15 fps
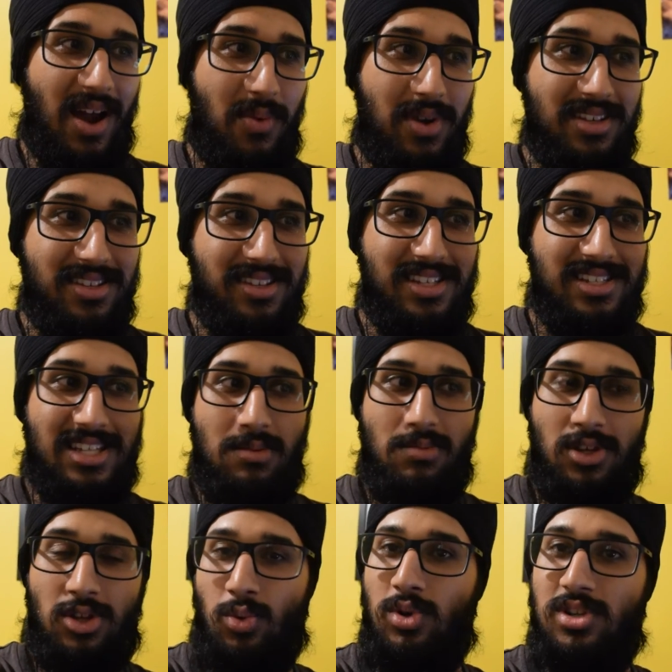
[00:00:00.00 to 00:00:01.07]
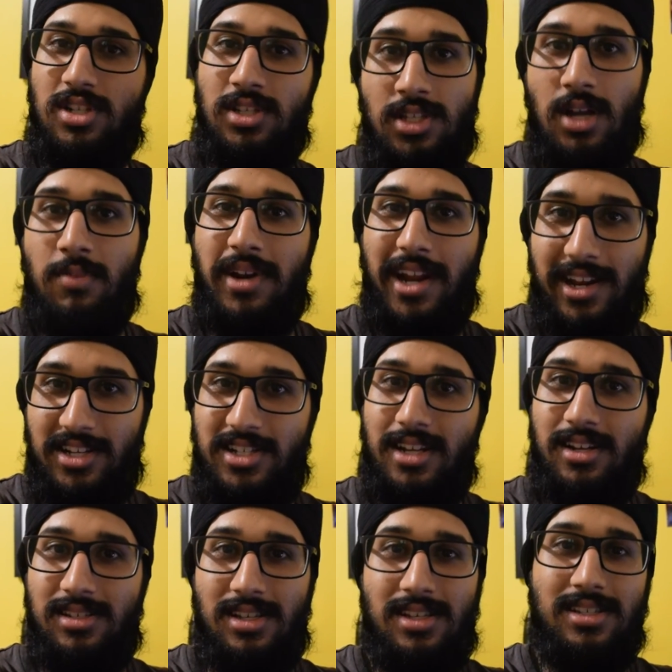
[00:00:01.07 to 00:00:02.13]
I went into the cinema to watch Terminator
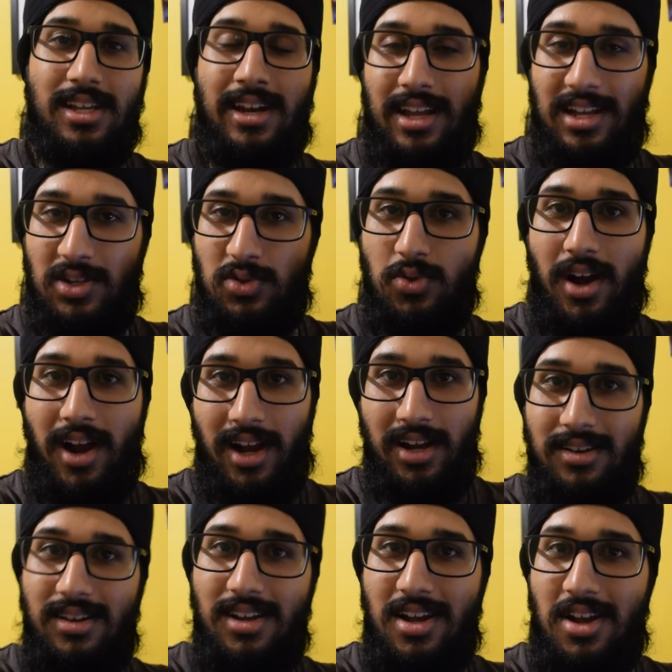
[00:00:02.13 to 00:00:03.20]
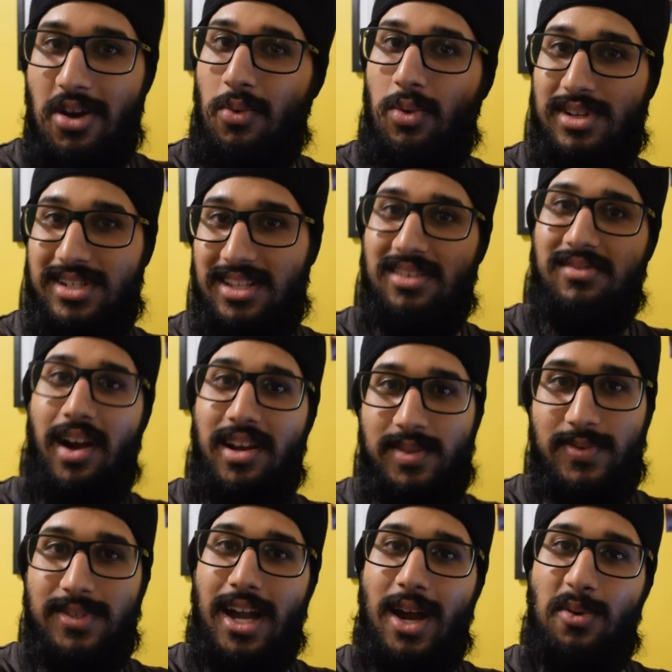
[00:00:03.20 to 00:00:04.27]
Genesis, and I cried watching the Rise
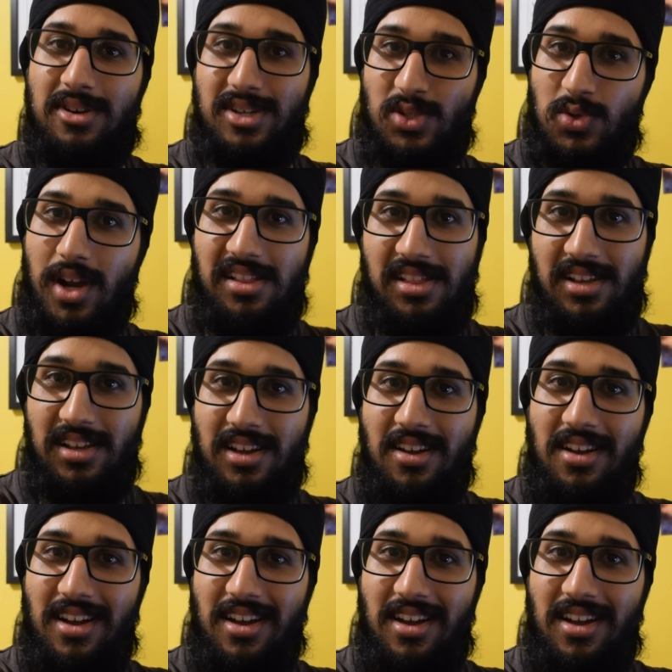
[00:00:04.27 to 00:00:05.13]
of Skywalker trailer.